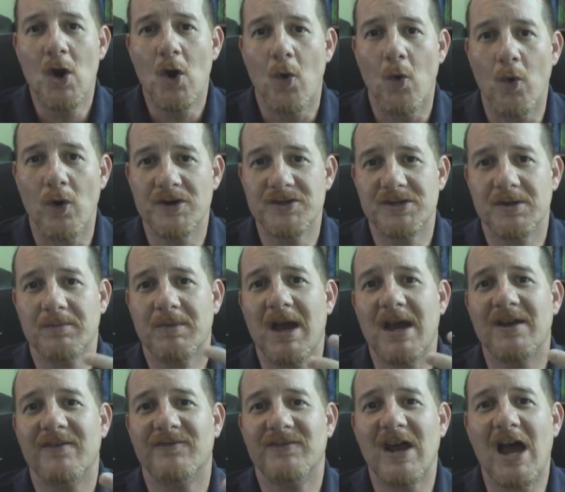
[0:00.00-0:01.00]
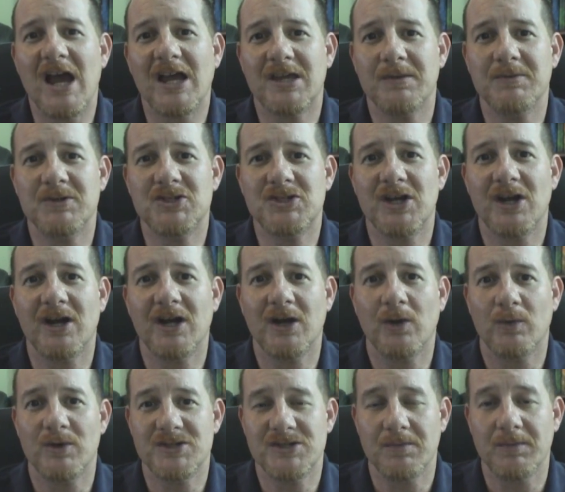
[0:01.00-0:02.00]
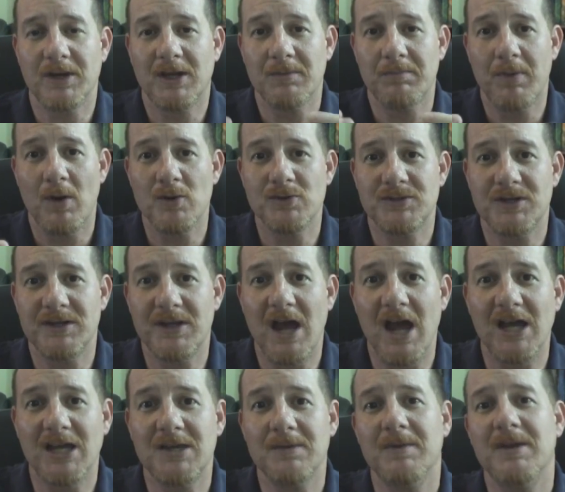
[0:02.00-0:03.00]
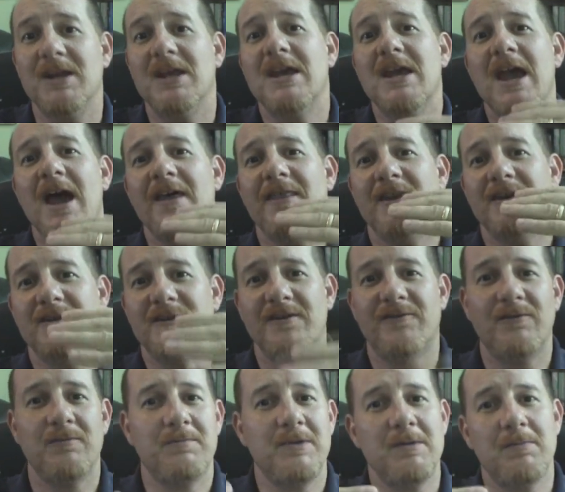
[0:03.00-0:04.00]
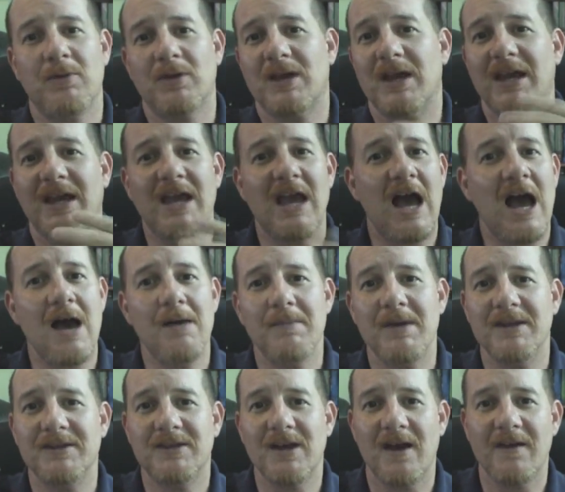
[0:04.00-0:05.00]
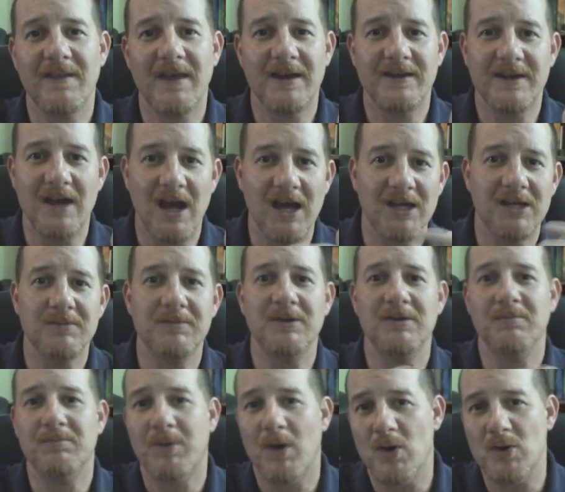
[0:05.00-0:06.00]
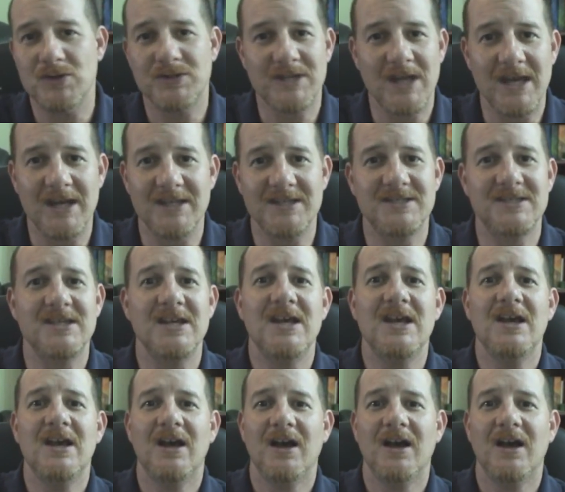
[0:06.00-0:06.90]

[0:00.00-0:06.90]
or some kind of document sharing where someone can post a document and then different people can comment on that document and post edits.